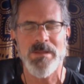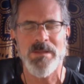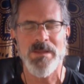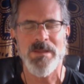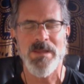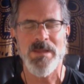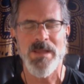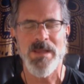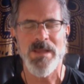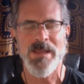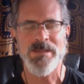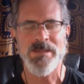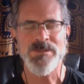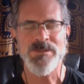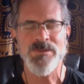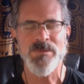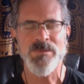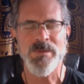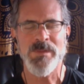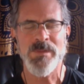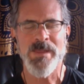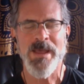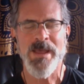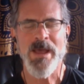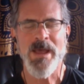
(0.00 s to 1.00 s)
and to
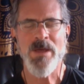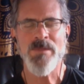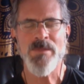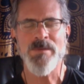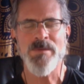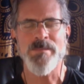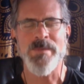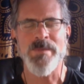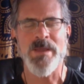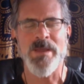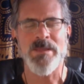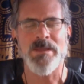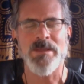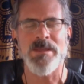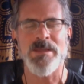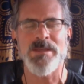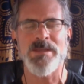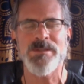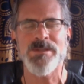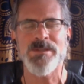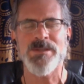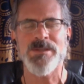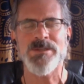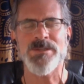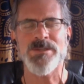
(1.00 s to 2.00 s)
allow the belly
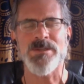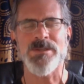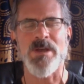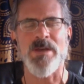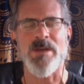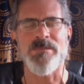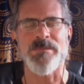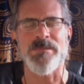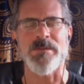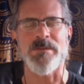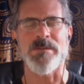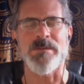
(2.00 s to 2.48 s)
to soften,